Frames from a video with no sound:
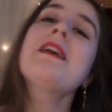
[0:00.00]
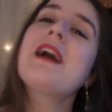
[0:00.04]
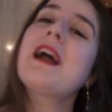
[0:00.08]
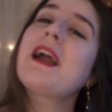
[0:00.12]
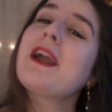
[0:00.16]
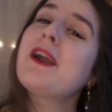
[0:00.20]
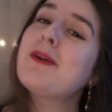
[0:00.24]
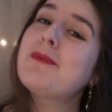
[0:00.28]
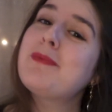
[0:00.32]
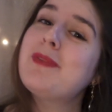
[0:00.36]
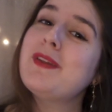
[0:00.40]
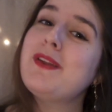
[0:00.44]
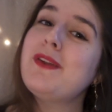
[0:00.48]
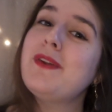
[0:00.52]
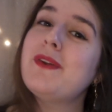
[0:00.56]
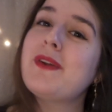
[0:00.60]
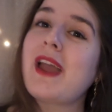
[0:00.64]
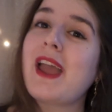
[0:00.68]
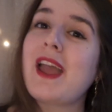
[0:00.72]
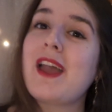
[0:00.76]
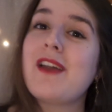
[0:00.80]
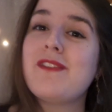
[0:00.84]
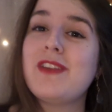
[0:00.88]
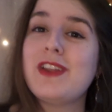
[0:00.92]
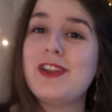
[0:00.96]
I hope that you
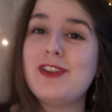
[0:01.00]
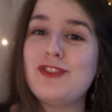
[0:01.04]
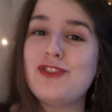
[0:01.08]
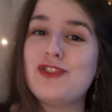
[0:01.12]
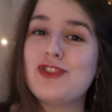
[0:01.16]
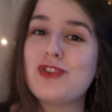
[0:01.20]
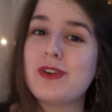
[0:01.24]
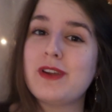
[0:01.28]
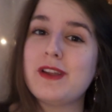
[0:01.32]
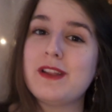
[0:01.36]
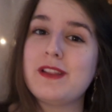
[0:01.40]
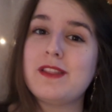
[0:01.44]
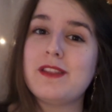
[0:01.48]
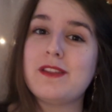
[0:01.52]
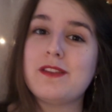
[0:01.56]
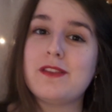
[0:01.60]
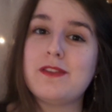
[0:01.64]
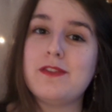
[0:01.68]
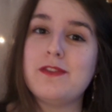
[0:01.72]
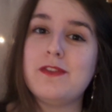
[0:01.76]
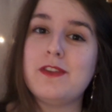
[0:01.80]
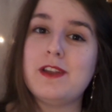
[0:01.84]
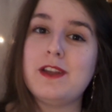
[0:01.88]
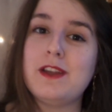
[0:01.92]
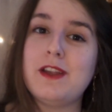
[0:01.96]
have enjoyed this
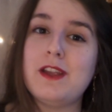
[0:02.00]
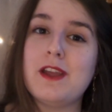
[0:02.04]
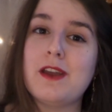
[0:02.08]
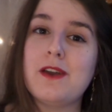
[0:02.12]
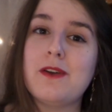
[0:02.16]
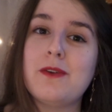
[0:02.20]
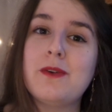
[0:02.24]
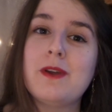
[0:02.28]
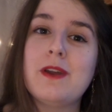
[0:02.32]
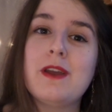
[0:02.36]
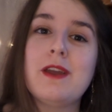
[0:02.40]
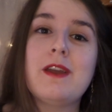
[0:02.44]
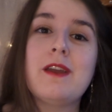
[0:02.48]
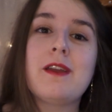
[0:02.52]
video.